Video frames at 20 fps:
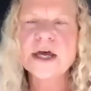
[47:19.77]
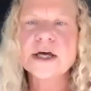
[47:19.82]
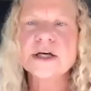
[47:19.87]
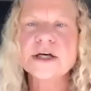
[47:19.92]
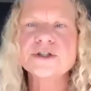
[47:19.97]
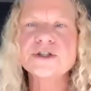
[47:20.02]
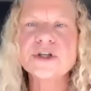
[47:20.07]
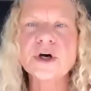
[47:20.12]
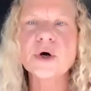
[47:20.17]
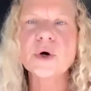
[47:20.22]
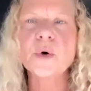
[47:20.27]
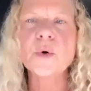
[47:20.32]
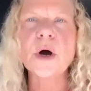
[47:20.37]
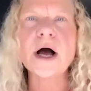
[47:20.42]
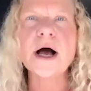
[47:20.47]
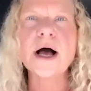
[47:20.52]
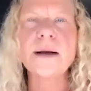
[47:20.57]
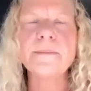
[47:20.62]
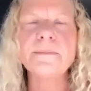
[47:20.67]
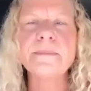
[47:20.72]
So
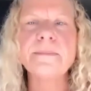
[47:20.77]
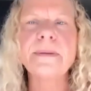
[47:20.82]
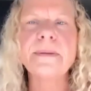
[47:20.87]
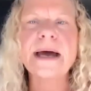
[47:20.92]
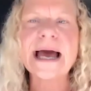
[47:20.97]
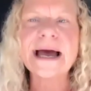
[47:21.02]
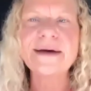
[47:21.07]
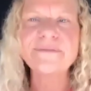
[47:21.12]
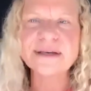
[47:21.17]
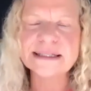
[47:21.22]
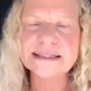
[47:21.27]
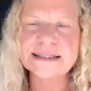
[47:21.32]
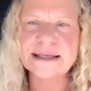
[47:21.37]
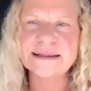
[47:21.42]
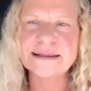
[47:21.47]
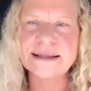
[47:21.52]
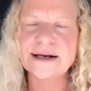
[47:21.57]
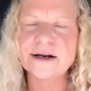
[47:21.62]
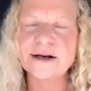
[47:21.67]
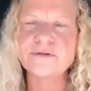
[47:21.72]
having said
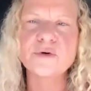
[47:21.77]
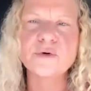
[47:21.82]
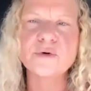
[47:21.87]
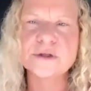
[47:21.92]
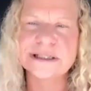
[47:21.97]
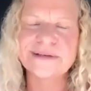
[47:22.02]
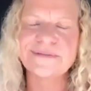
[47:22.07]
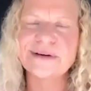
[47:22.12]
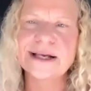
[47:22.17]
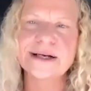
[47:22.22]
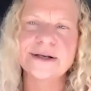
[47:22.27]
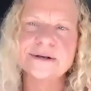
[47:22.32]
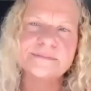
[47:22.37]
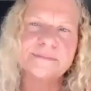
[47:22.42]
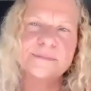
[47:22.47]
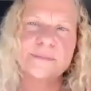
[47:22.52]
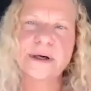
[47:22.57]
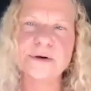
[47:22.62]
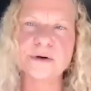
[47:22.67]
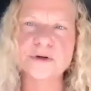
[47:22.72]
that, of course, I've had
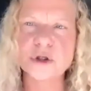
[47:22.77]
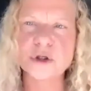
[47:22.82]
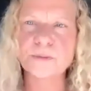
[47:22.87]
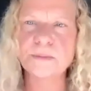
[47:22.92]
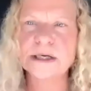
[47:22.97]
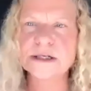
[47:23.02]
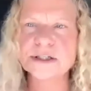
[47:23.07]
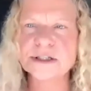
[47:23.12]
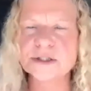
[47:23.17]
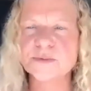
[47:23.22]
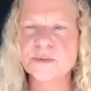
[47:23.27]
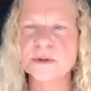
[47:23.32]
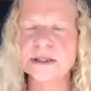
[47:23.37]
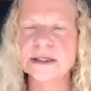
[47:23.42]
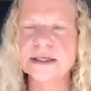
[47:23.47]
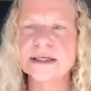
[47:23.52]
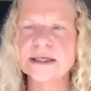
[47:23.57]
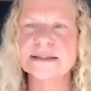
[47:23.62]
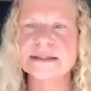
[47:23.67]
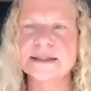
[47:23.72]
one or two patients with
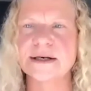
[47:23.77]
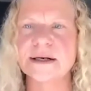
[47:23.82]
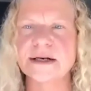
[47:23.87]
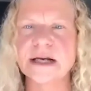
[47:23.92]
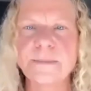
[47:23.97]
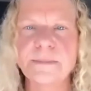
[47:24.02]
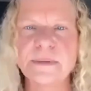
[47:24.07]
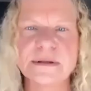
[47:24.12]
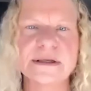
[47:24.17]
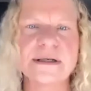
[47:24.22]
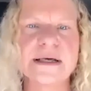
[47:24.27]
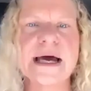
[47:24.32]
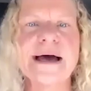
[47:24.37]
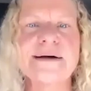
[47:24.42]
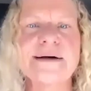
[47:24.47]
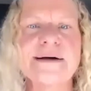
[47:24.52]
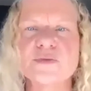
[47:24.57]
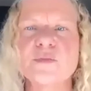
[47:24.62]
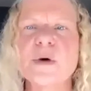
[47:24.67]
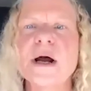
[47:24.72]
Achilles tendinopathy that
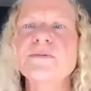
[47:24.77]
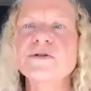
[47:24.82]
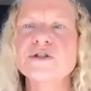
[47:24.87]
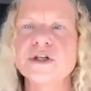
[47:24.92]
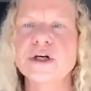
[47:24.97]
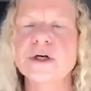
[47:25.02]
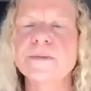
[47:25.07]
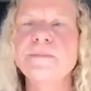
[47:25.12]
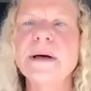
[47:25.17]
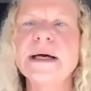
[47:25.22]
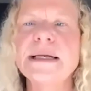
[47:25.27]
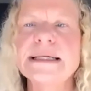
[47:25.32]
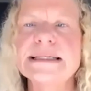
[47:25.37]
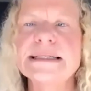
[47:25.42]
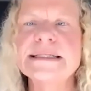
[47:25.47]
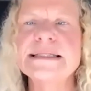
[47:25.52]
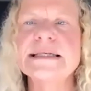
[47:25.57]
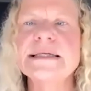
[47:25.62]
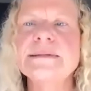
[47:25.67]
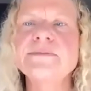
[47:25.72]
has ruptured, but it
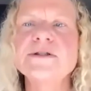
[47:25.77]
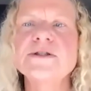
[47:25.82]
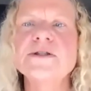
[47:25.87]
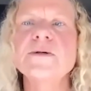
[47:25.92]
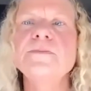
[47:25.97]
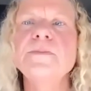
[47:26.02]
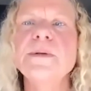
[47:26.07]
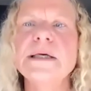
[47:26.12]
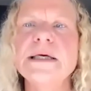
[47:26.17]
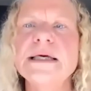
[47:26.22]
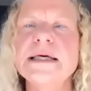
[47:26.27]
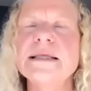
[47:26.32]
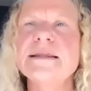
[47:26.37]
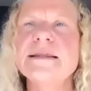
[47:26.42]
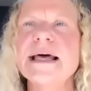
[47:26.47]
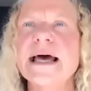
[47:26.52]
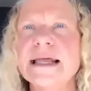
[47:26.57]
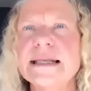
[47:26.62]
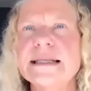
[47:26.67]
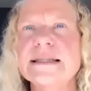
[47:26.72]
seems to be
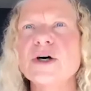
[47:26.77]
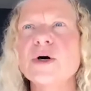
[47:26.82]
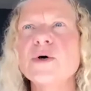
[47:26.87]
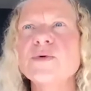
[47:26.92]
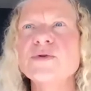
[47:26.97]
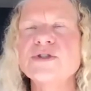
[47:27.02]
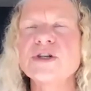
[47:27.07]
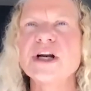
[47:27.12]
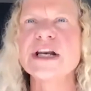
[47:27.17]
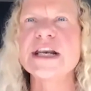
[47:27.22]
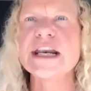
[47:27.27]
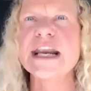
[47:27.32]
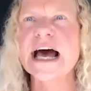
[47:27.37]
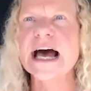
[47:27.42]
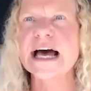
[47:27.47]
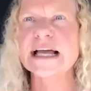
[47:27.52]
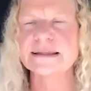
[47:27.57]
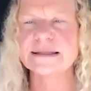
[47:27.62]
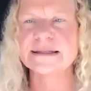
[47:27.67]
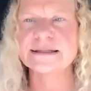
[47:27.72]
that those are
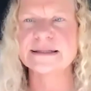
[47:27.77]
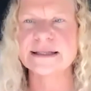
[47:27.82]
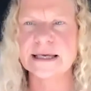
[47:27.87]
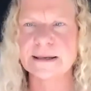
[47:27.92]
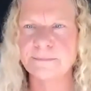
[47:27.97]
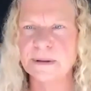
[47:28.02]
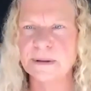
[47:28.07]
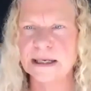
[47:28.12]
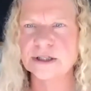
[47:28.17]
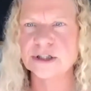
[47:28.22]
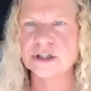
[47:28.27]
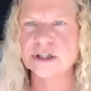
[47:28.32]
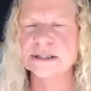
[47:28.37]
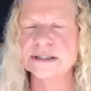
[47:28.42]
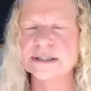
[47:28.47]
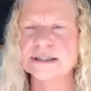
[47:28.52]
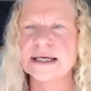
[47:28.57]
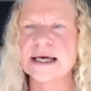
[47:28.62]
not the same patients.